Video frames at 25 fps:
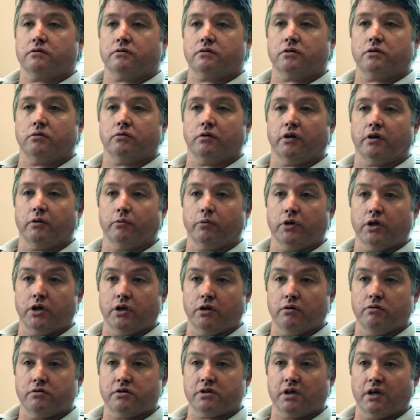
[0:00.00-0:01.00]
tooling that we
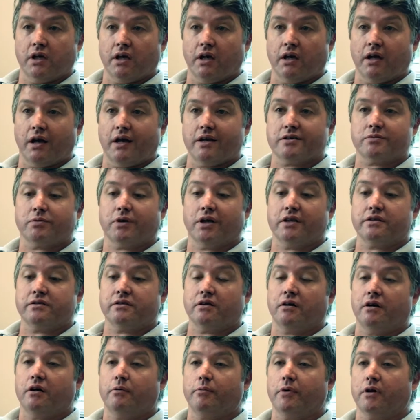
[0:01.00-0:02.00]
use here as well as
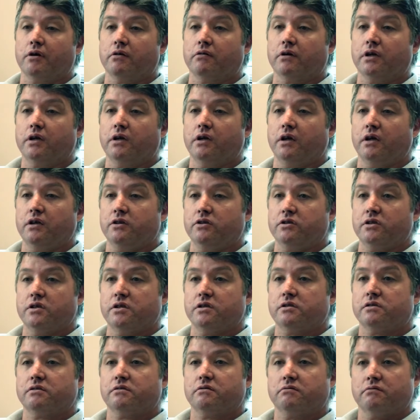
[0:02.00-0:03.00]
the ironmongery,
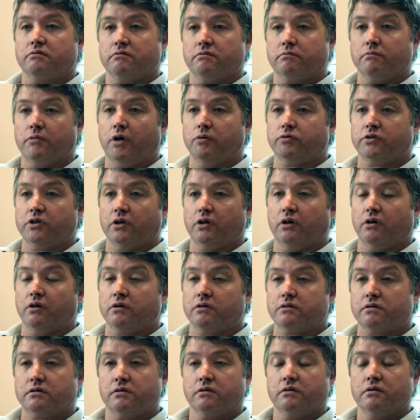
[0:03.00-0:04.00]
hinges,
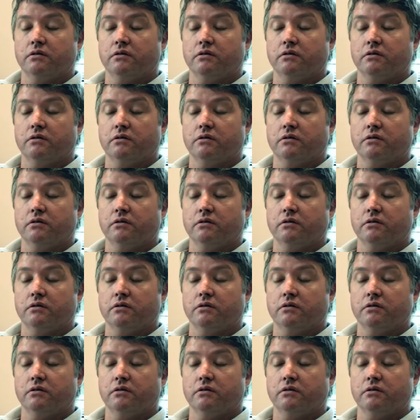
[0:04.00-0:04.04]
multi-locks